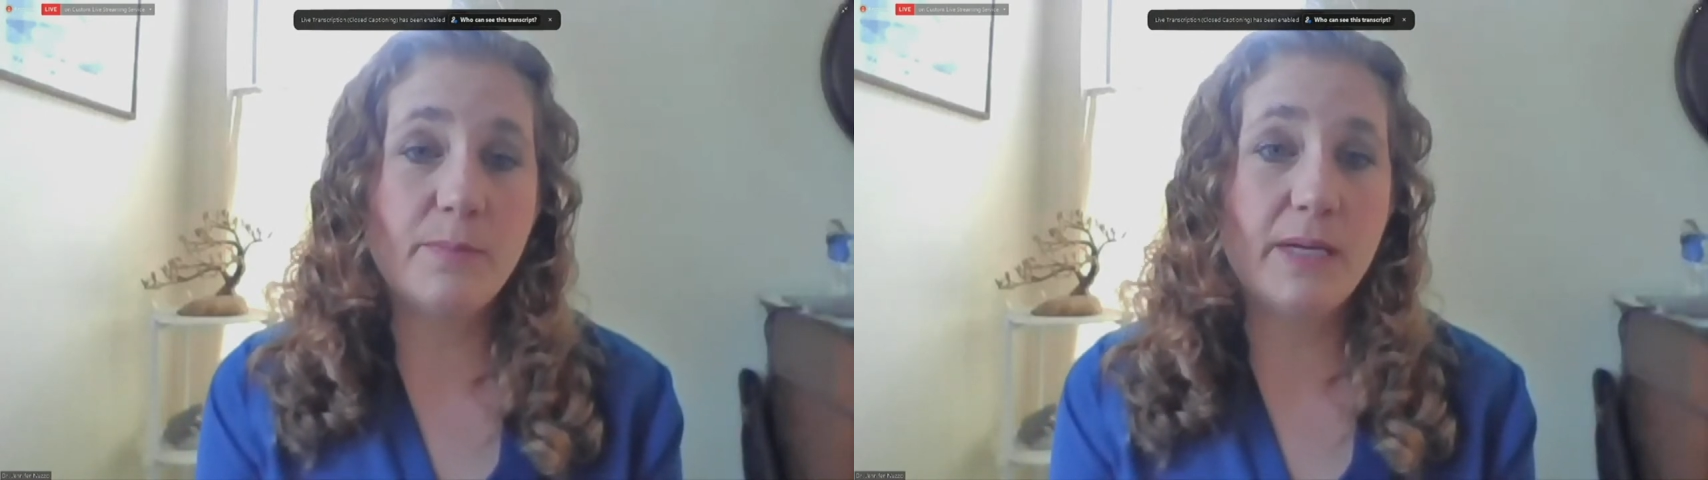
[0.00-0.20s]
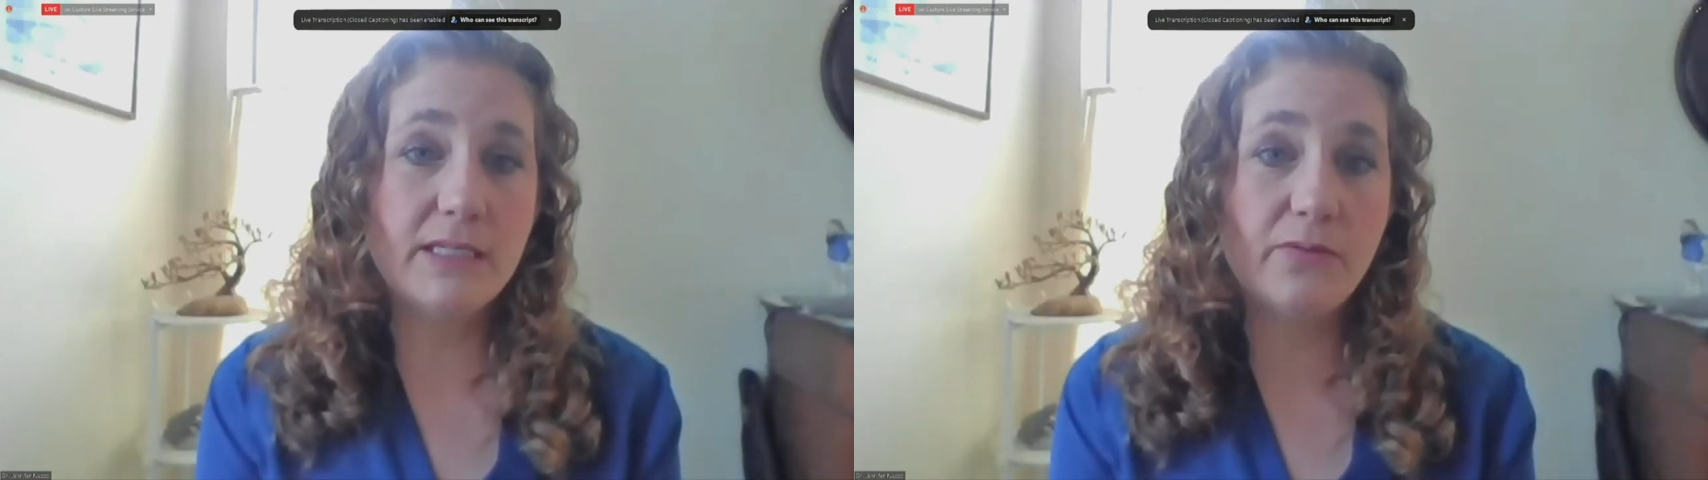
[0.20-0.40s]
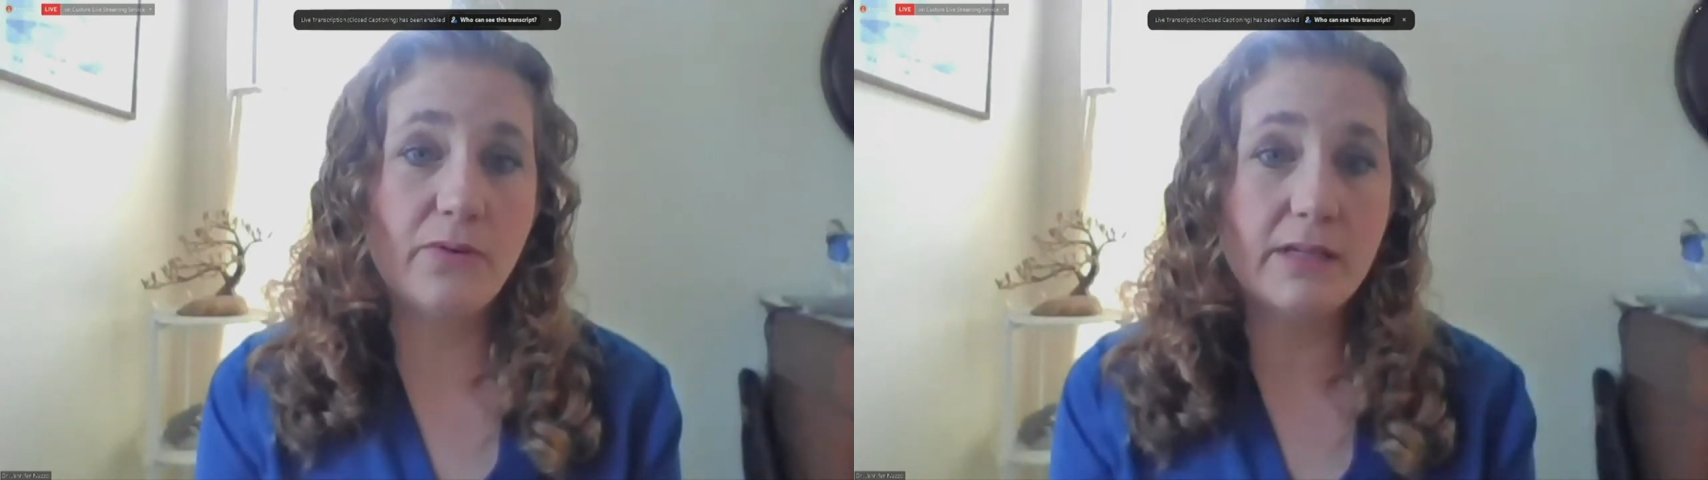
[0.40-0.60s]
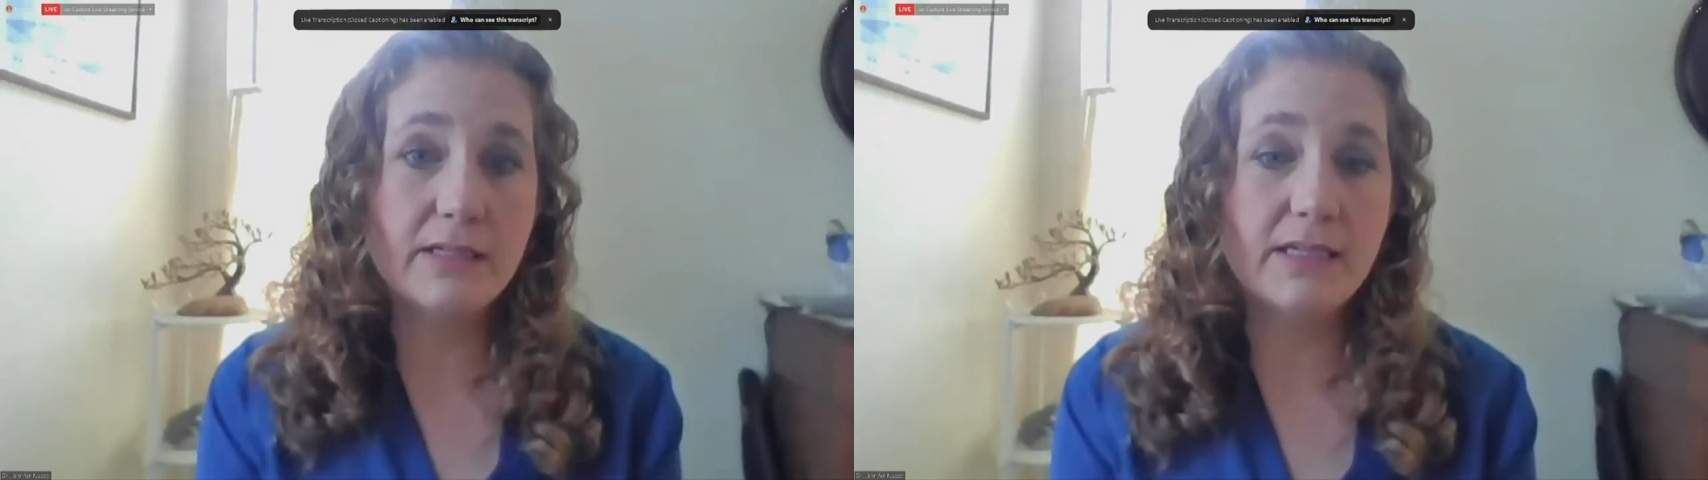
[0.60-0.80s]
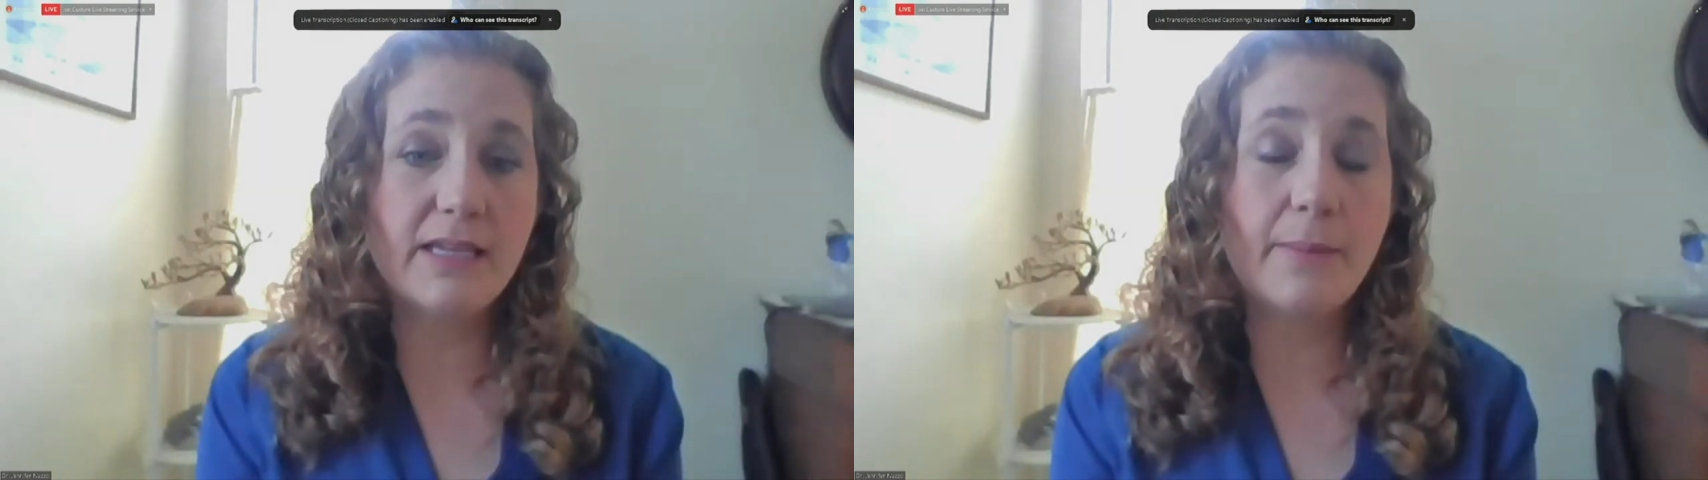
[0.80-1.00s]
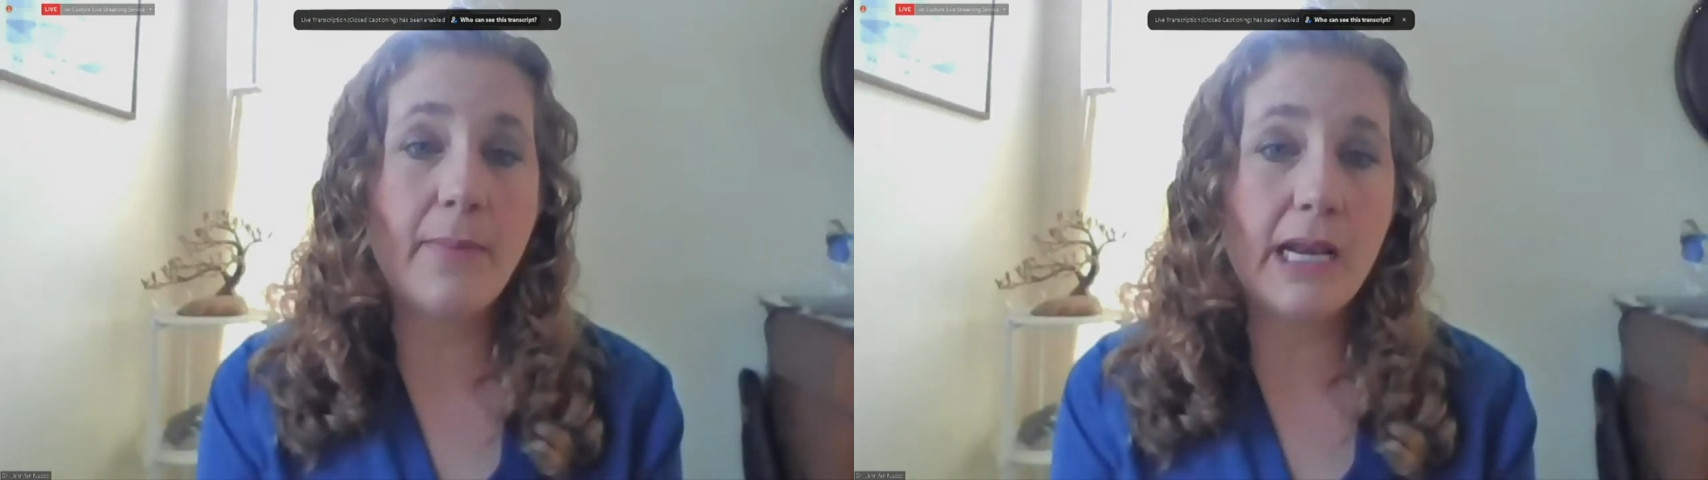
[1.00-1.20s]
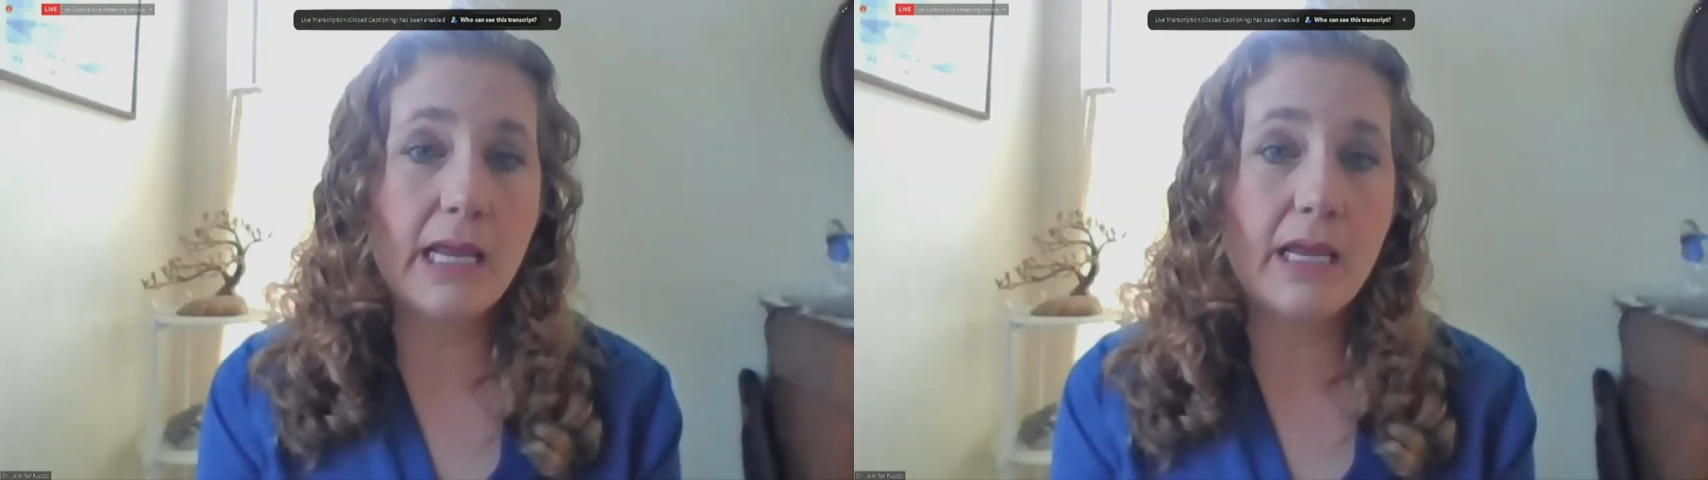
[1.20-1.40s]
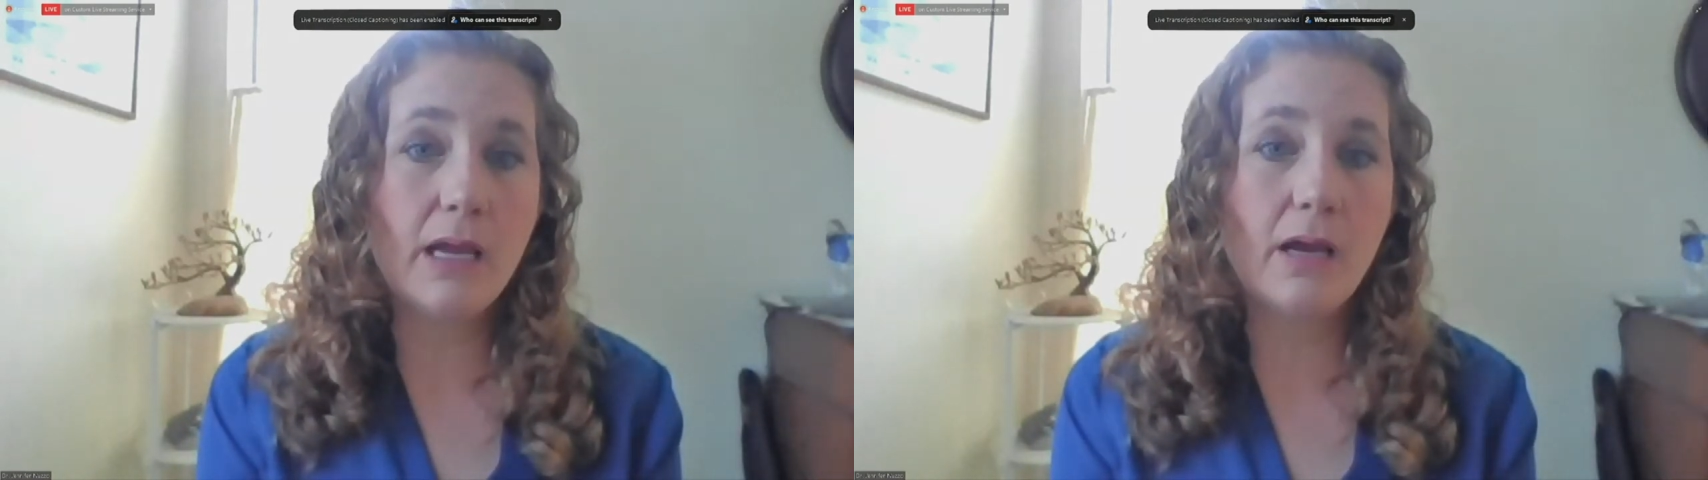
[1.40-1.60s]
big difference is that
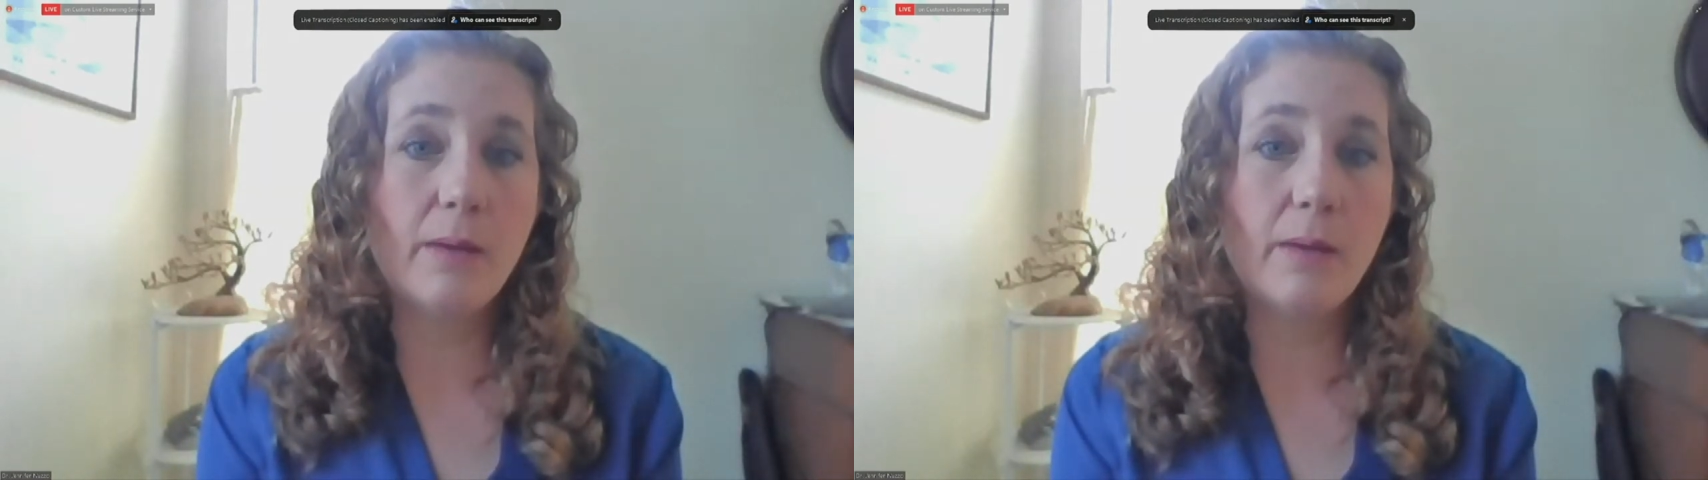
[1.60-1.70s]
many